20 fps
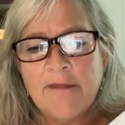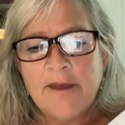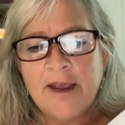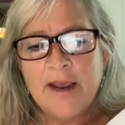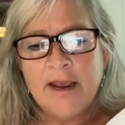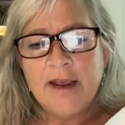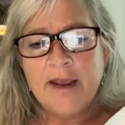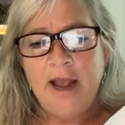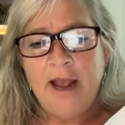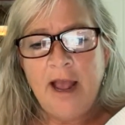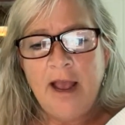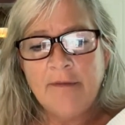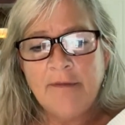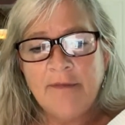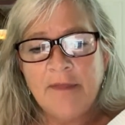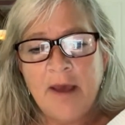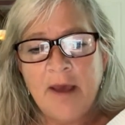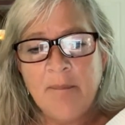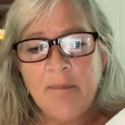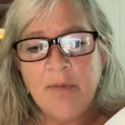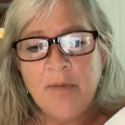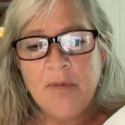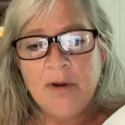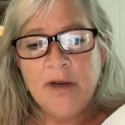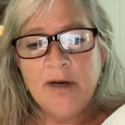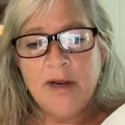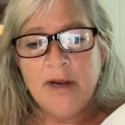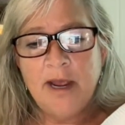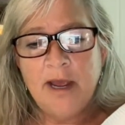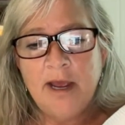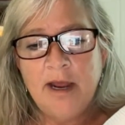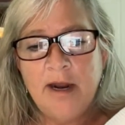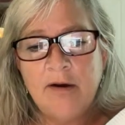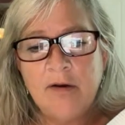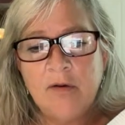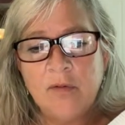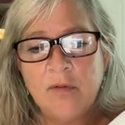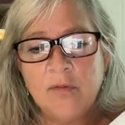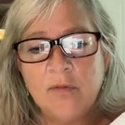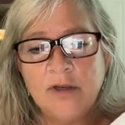They, at that point,
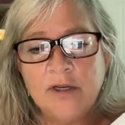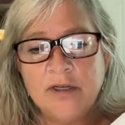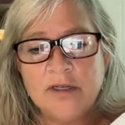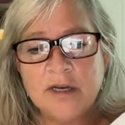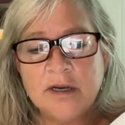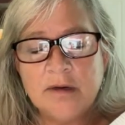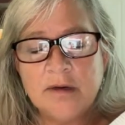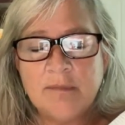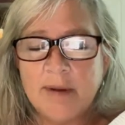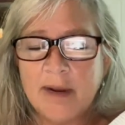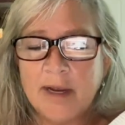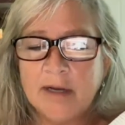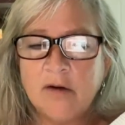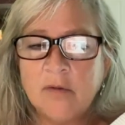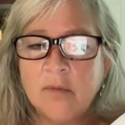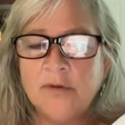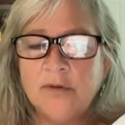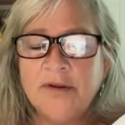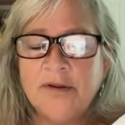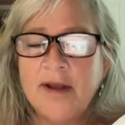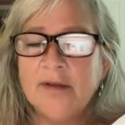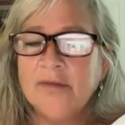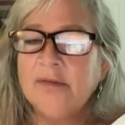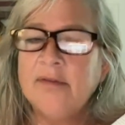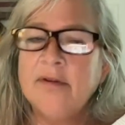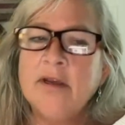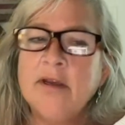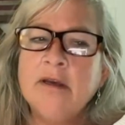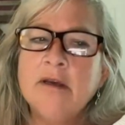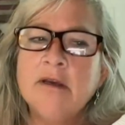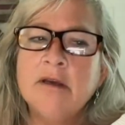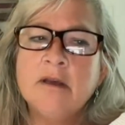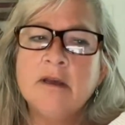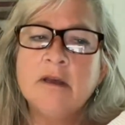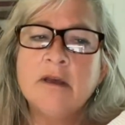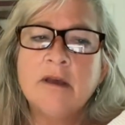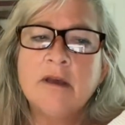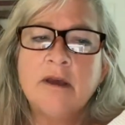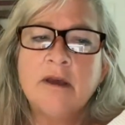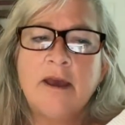had only done manual testing,
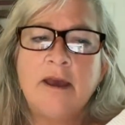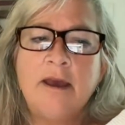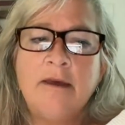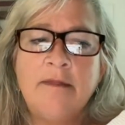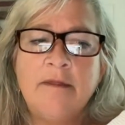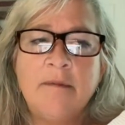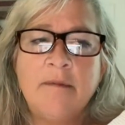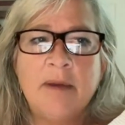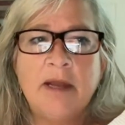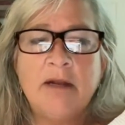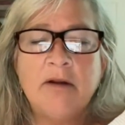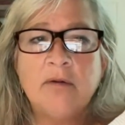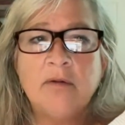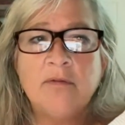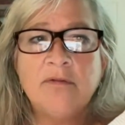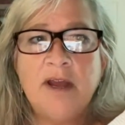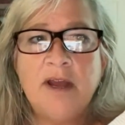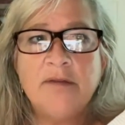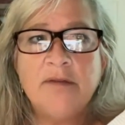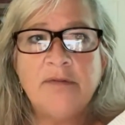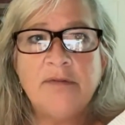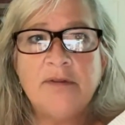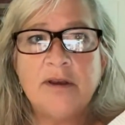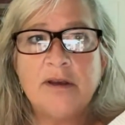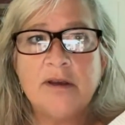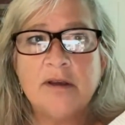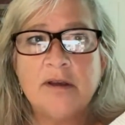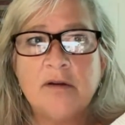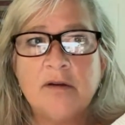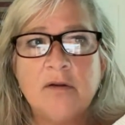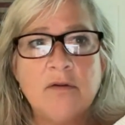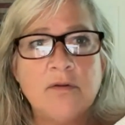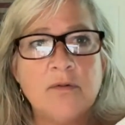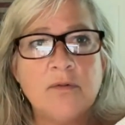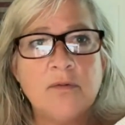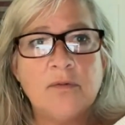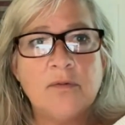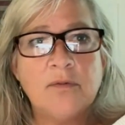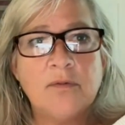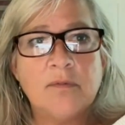and the manual testing
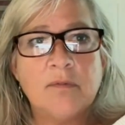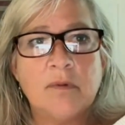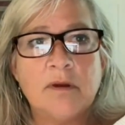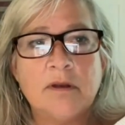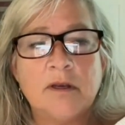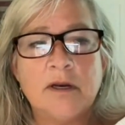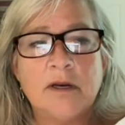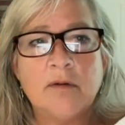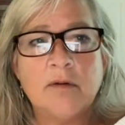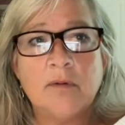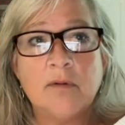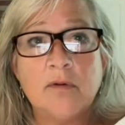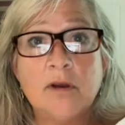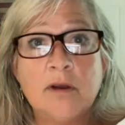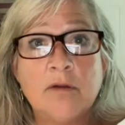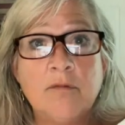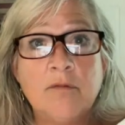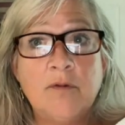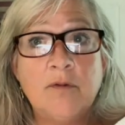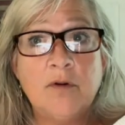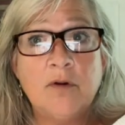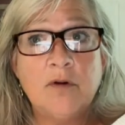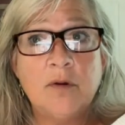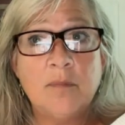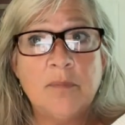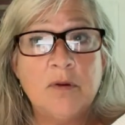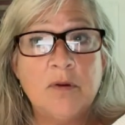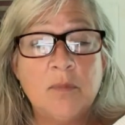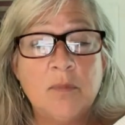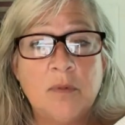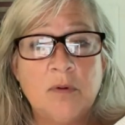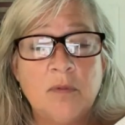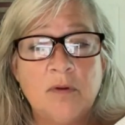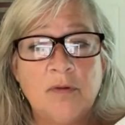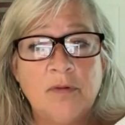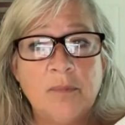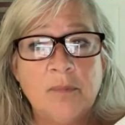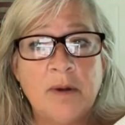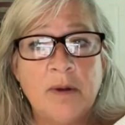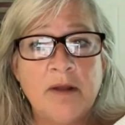includes, looking for a pupil
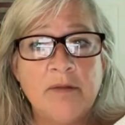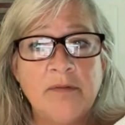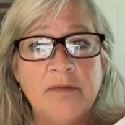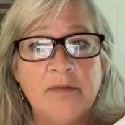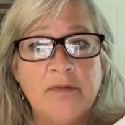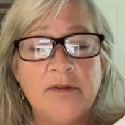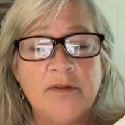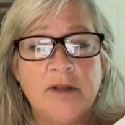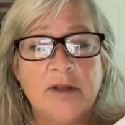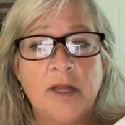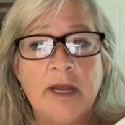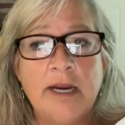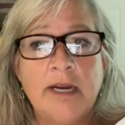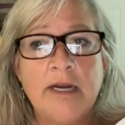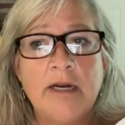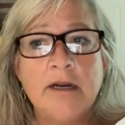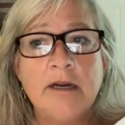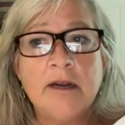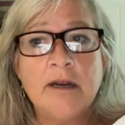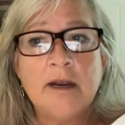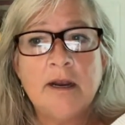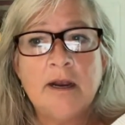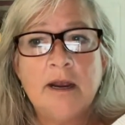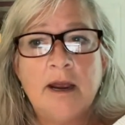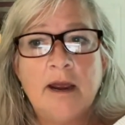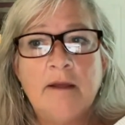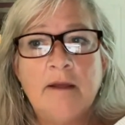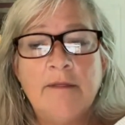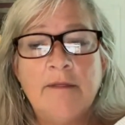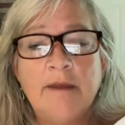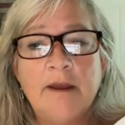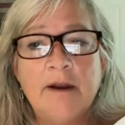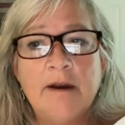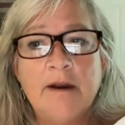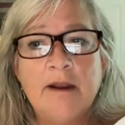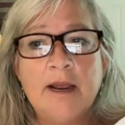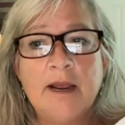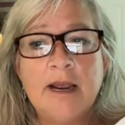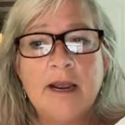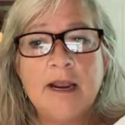response to light, and
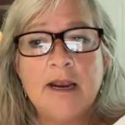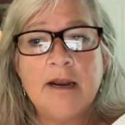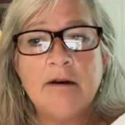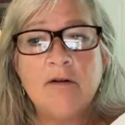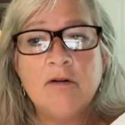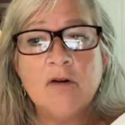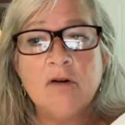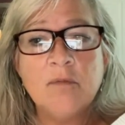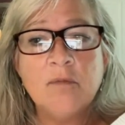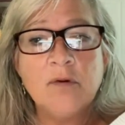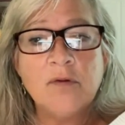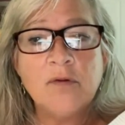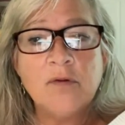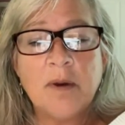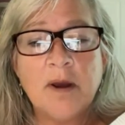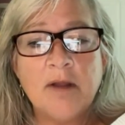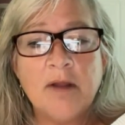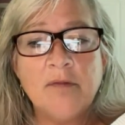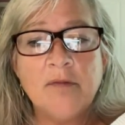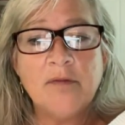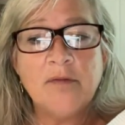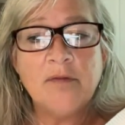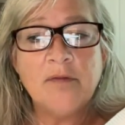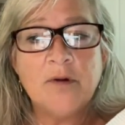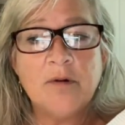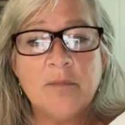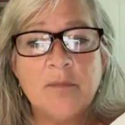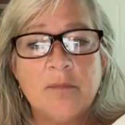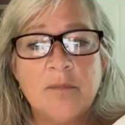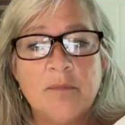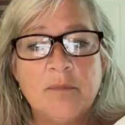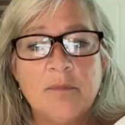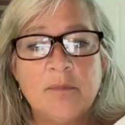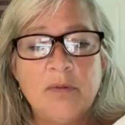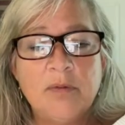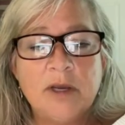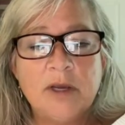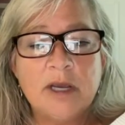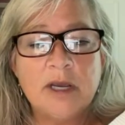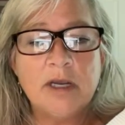then a nerve response from
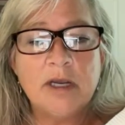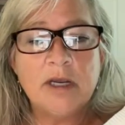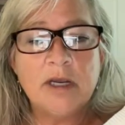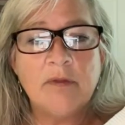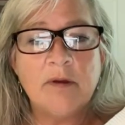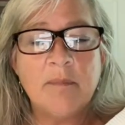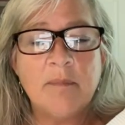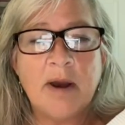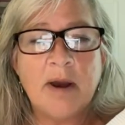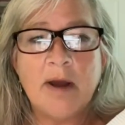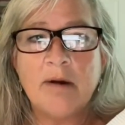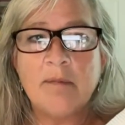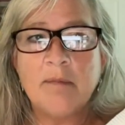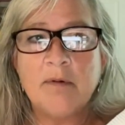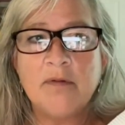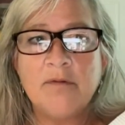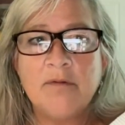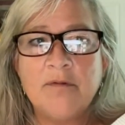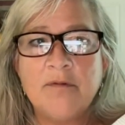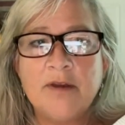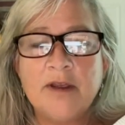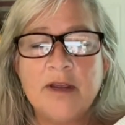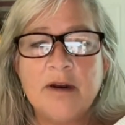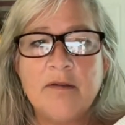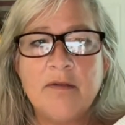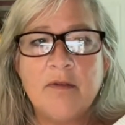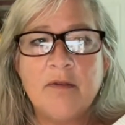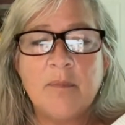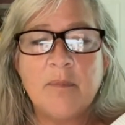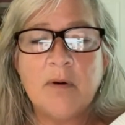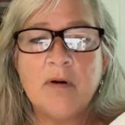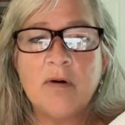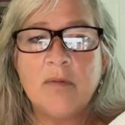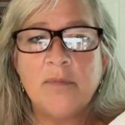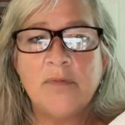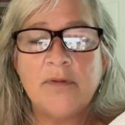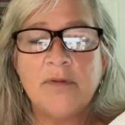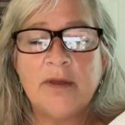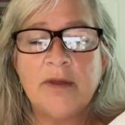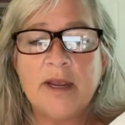poking the bottom of the feet and the
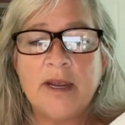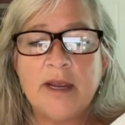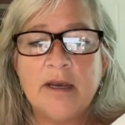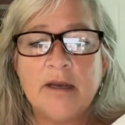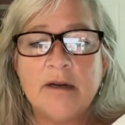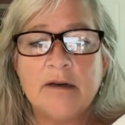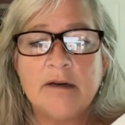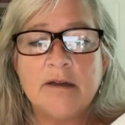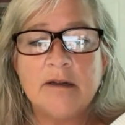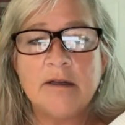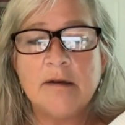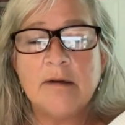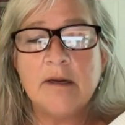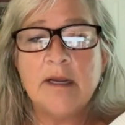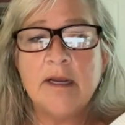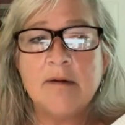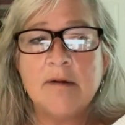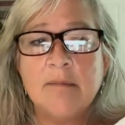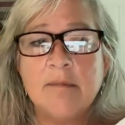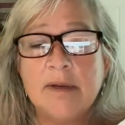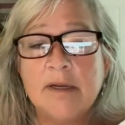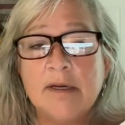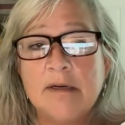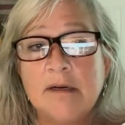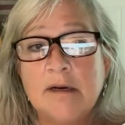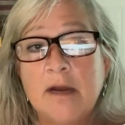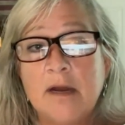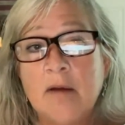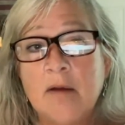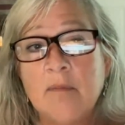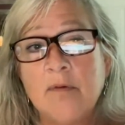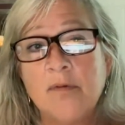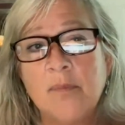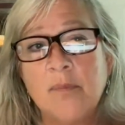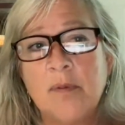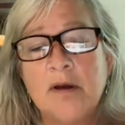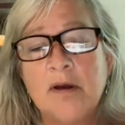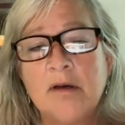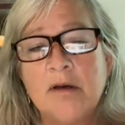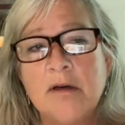palms of the hand, and Ben did not
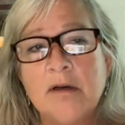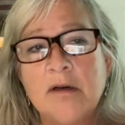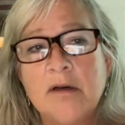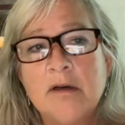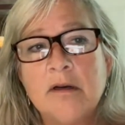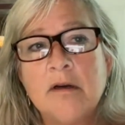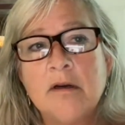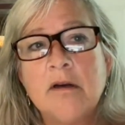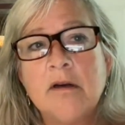respond.